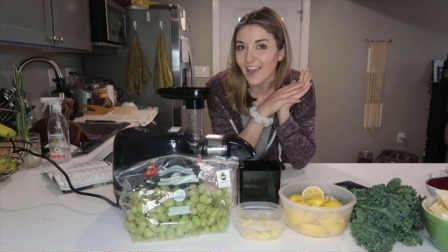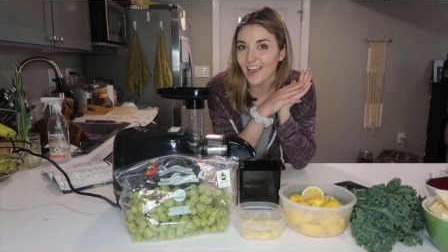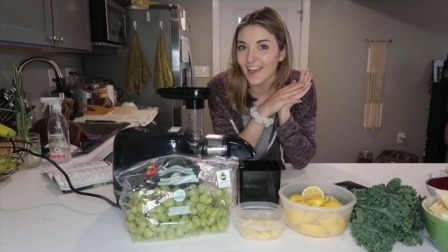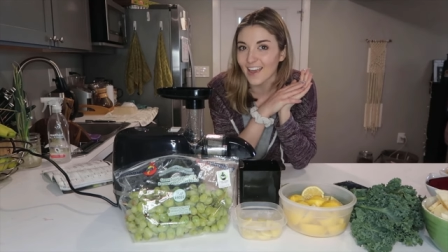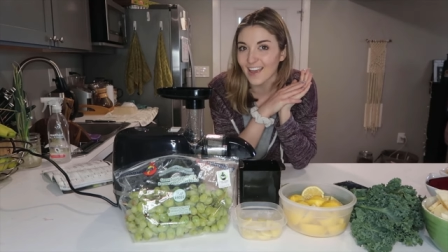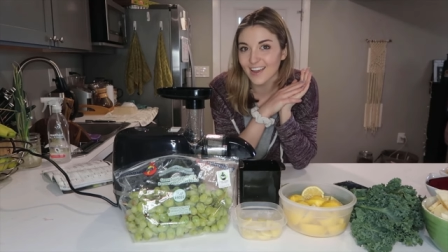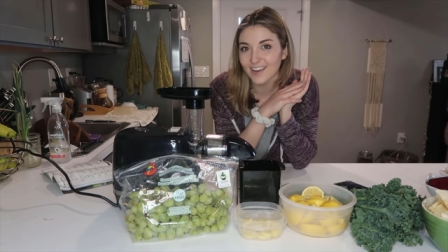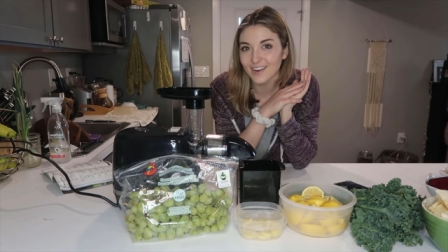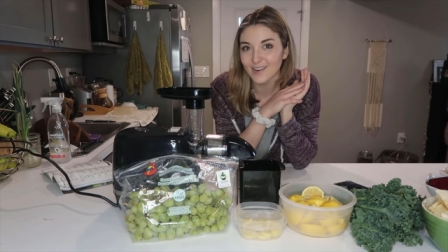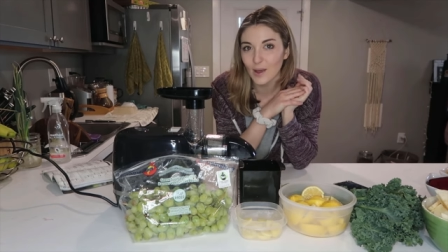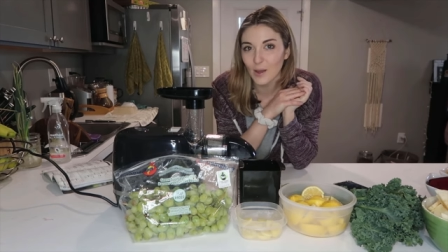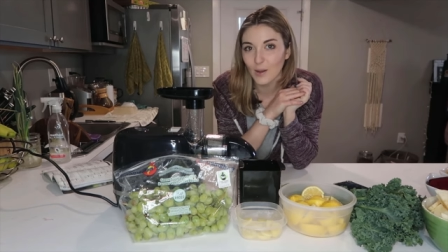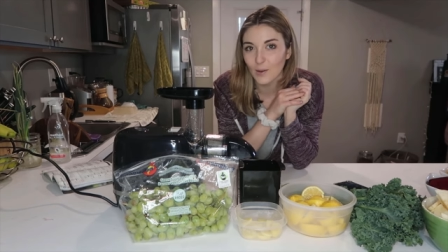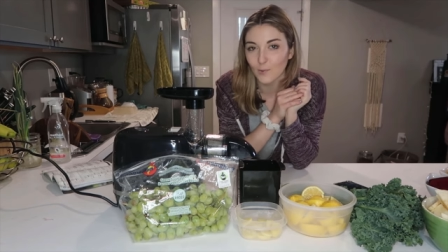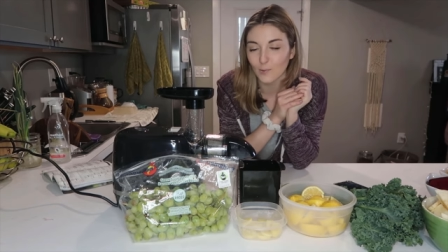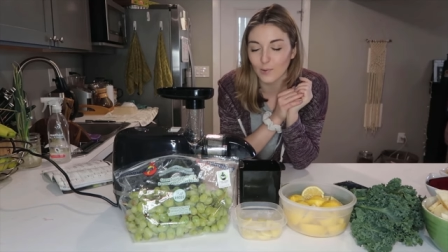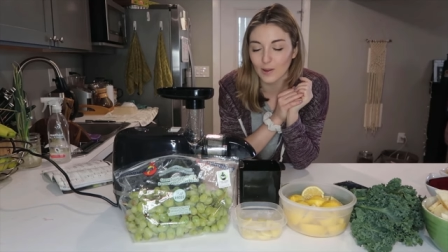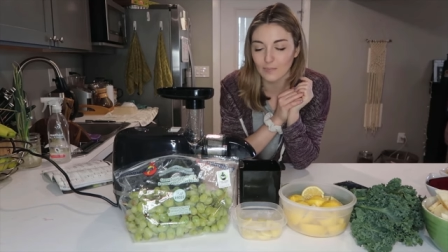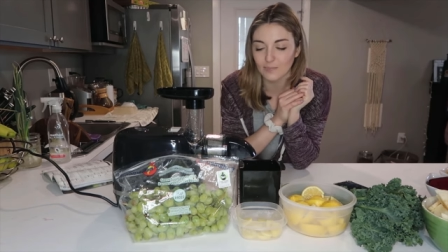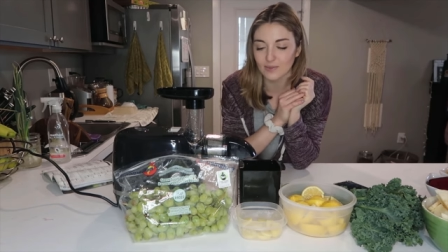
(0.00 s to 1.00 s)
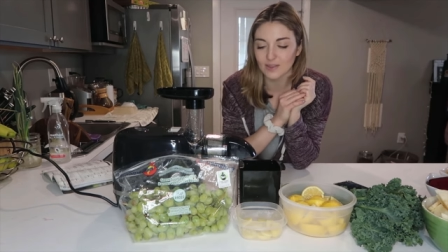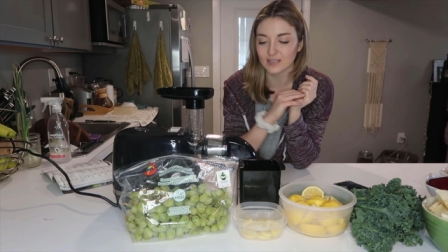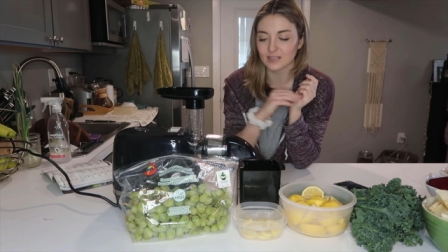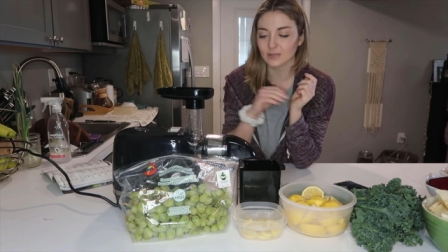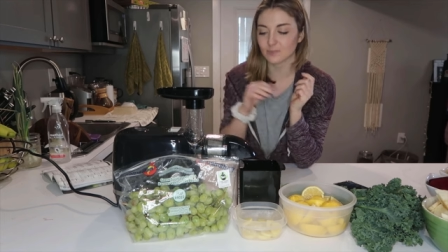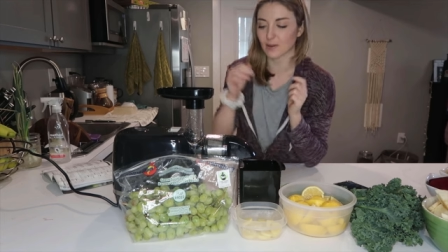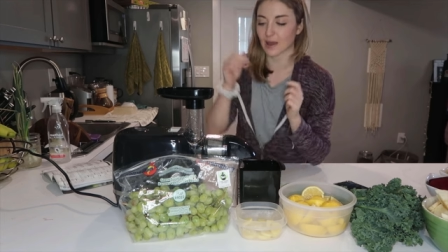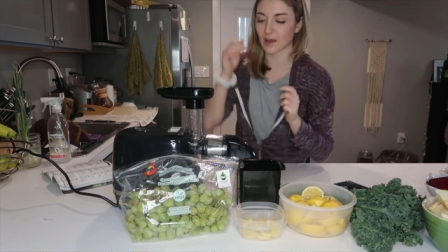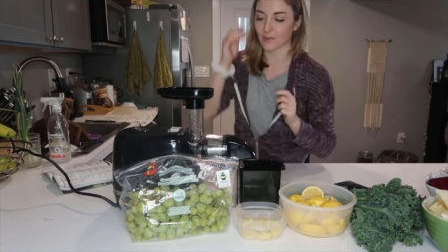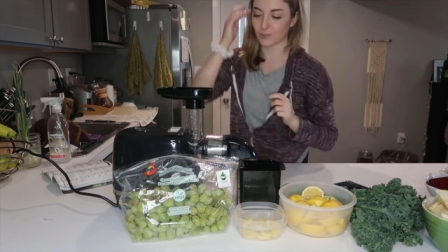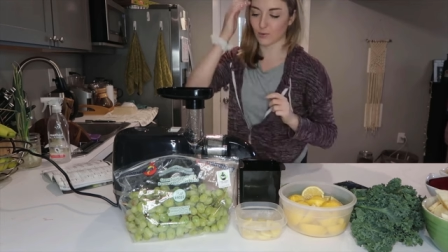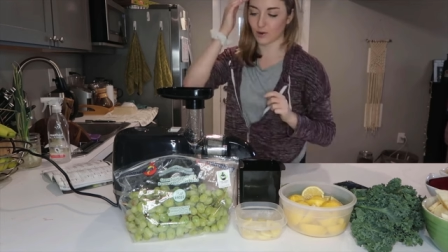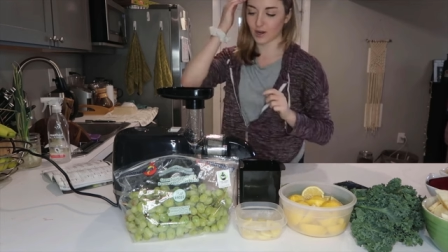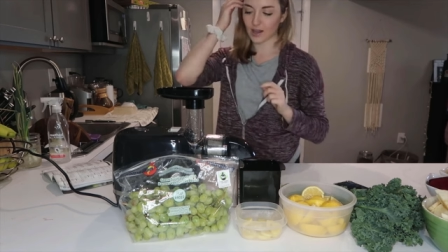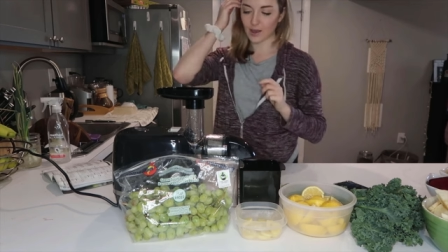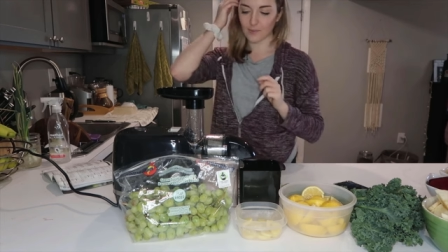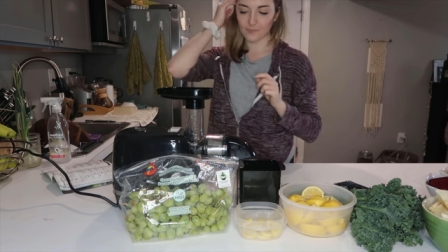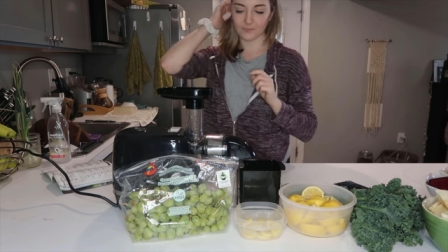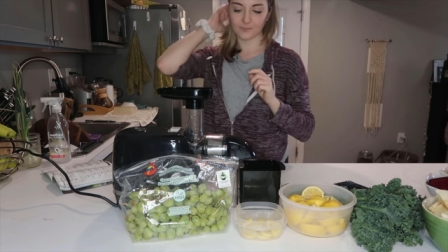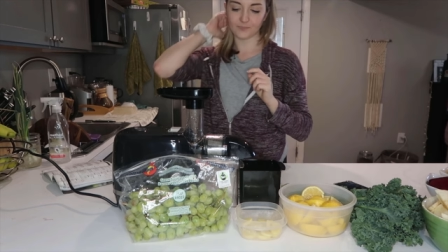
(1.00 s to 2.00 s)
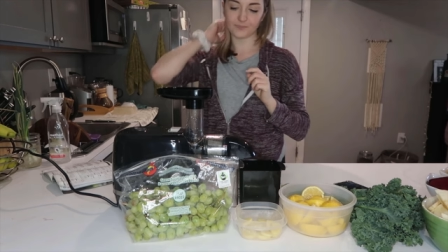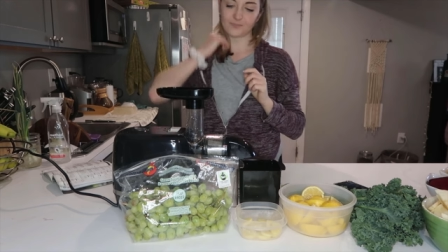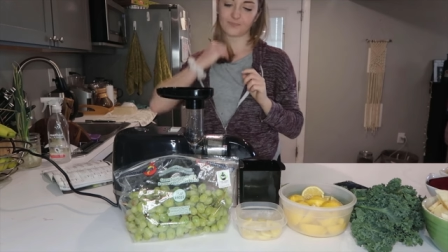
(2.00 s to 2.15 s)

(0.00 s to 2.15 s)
and whip this bad boy up.